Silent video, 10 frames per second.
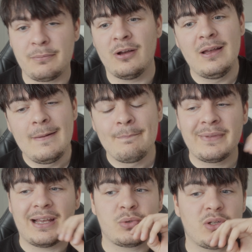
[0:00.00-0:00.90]
But
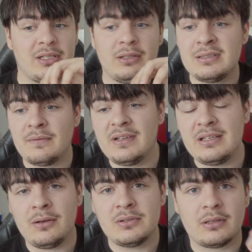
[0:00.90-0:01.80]
I was watching loads of
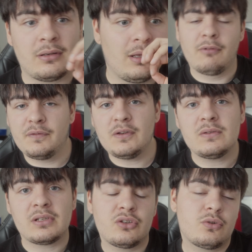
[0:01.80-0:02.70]
videos on
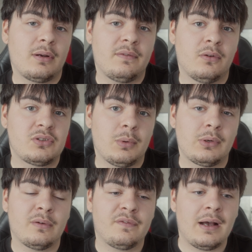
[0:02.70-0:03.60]
reviews on the
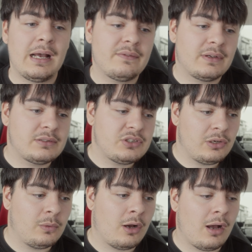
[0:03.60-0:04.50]
24-105 and you
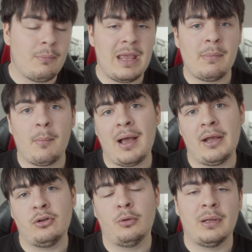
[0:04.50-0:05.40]
know what, I made my
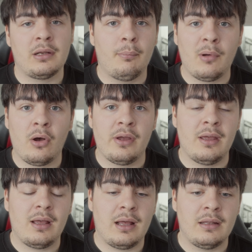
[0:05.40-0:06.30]
mind up and I bought
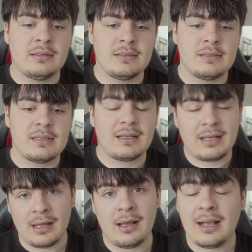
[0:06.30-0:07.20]
it, and
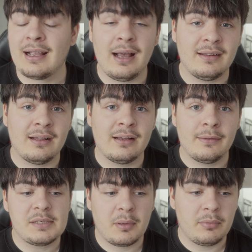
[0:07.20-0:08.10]
I can't lie,
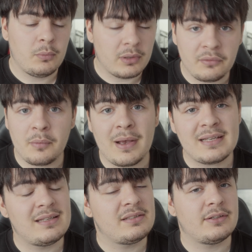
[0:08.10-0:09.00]
it's probably one of the
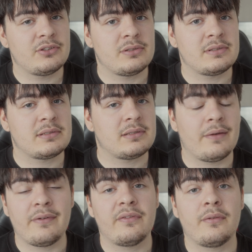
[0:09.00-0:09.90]
best decisions
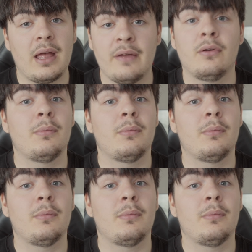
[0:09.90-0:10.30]
I've ever